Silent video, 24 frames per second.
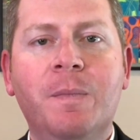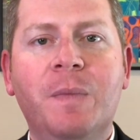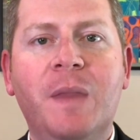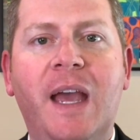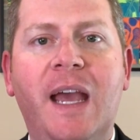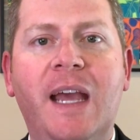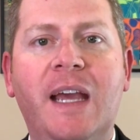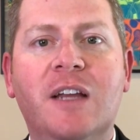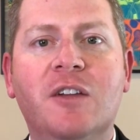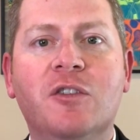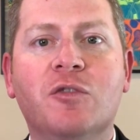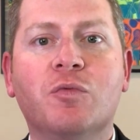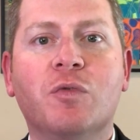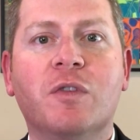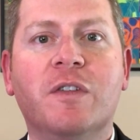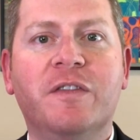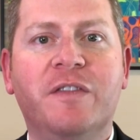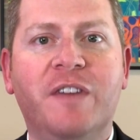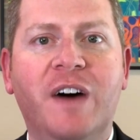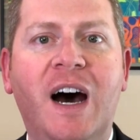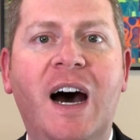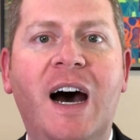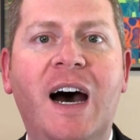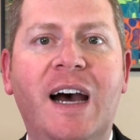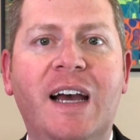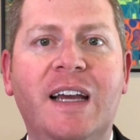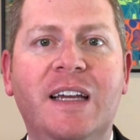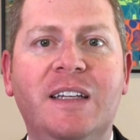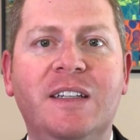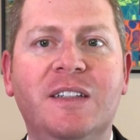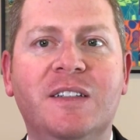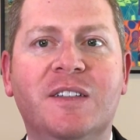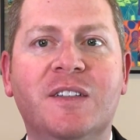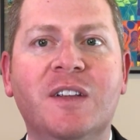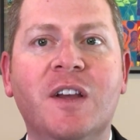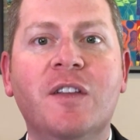and
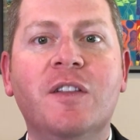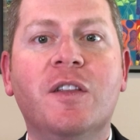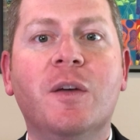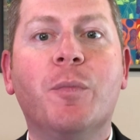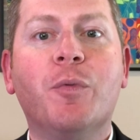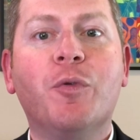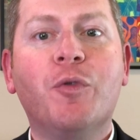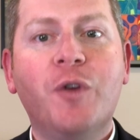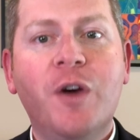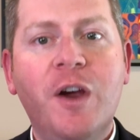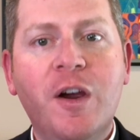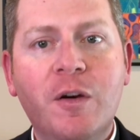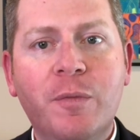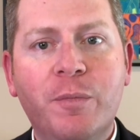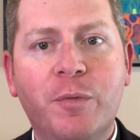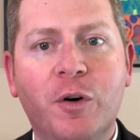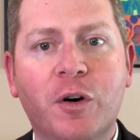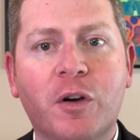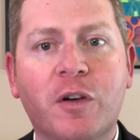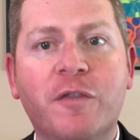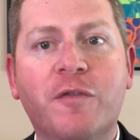revise the prayer book